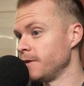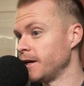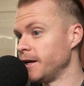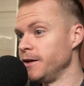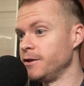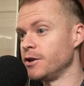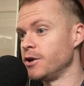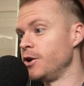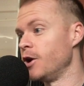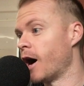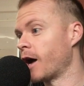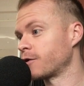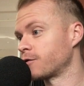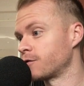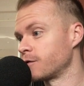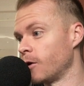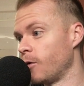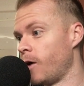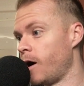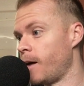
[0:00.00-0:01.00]
He did not
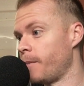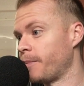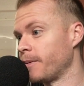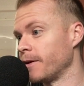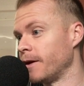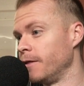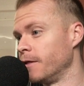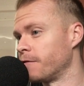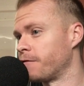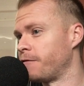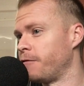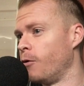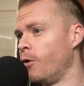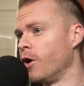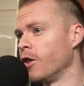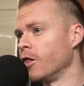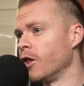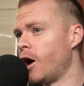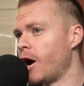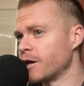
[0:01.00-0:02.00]
show up in the
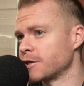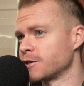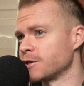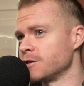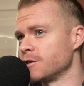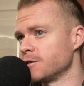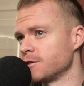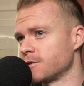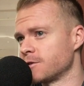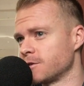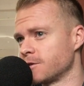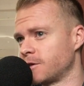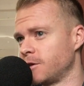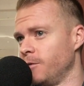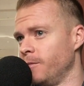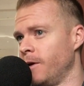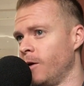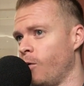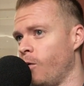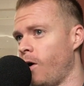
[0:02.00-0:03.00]
4 losses
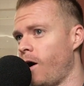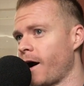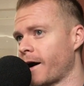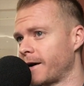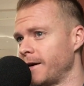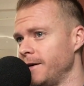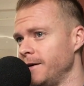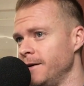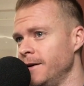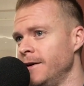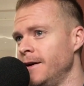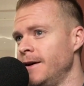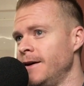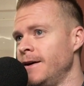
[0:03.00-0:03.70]
to Milwaukee.